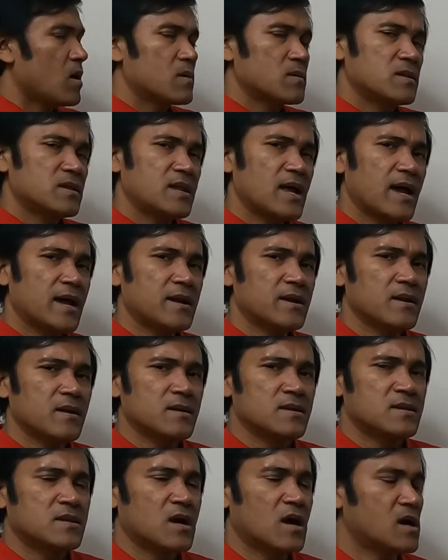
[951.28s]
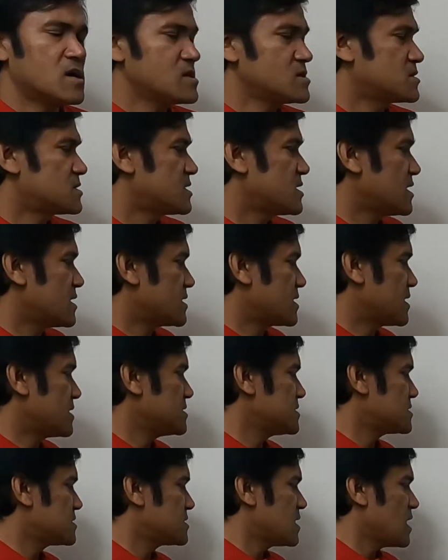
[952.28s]
Then third
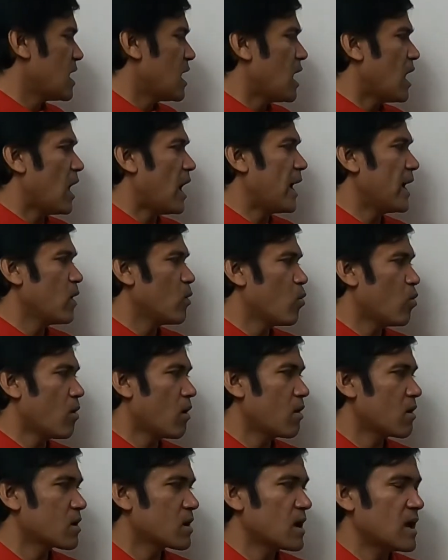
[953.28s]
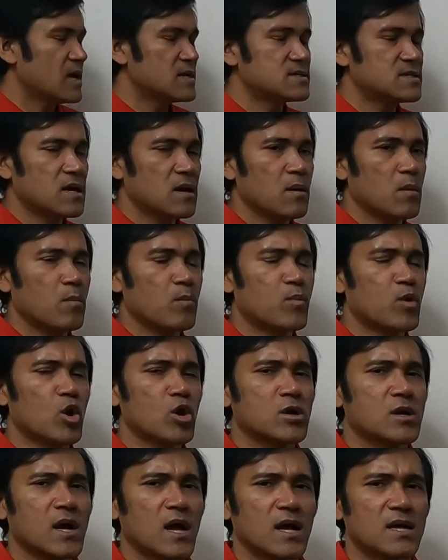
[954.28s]
sentence, I work as a
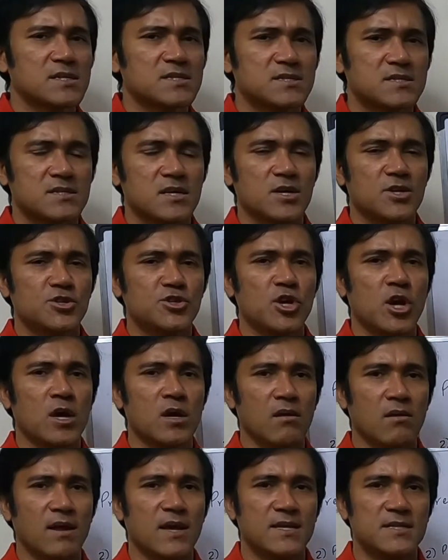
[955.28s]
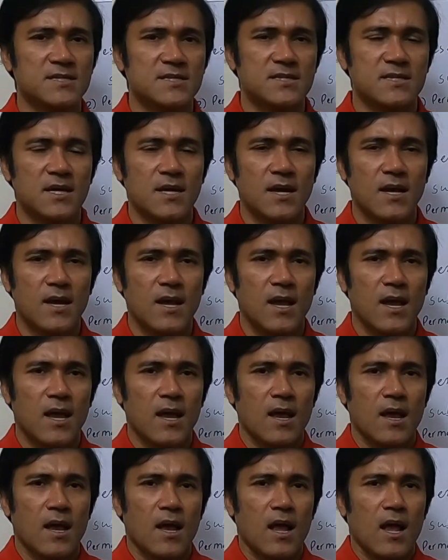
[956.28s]
broadcast journalist.
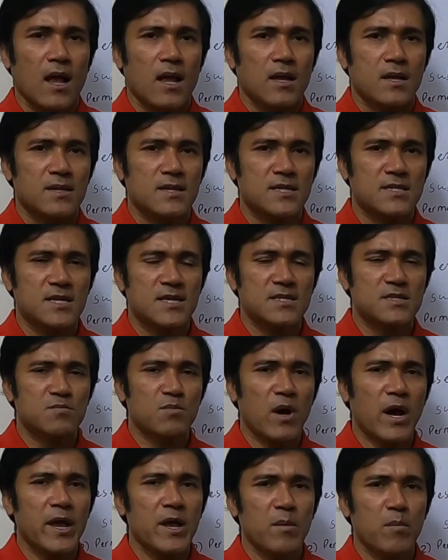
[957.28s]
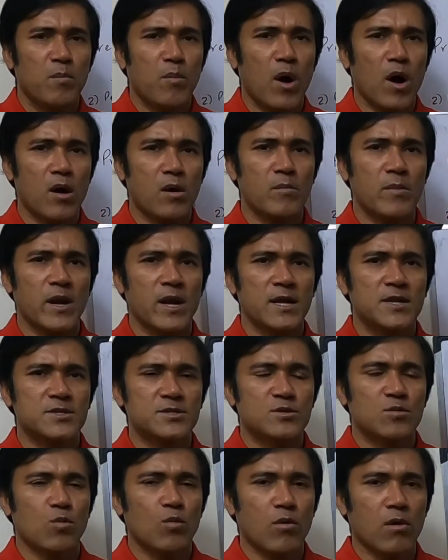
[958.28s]
This is my
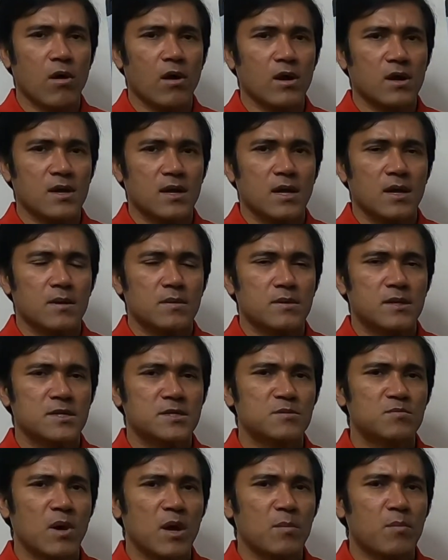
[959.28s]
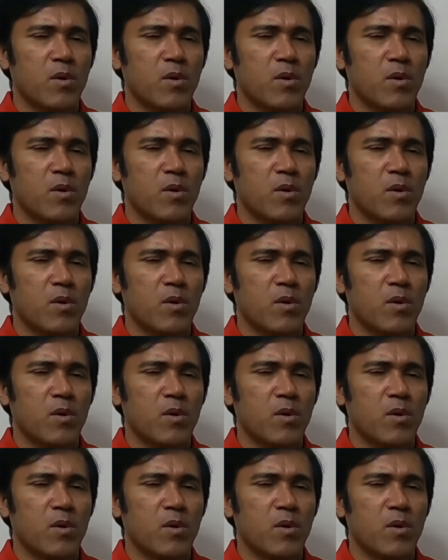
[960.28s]
permanent work. This is my